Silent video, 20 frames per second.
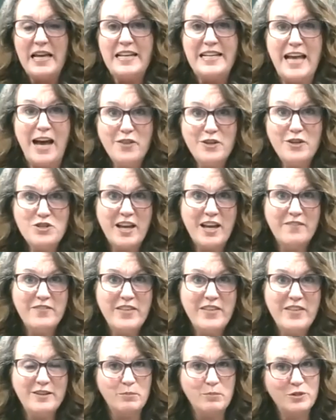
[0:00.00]
Now that you have
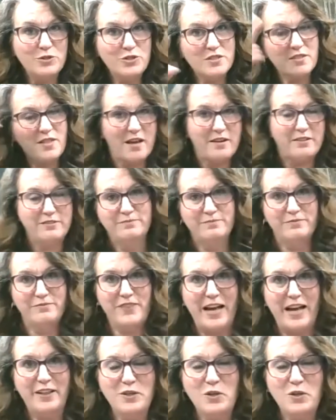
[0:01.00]
that number, just kind of file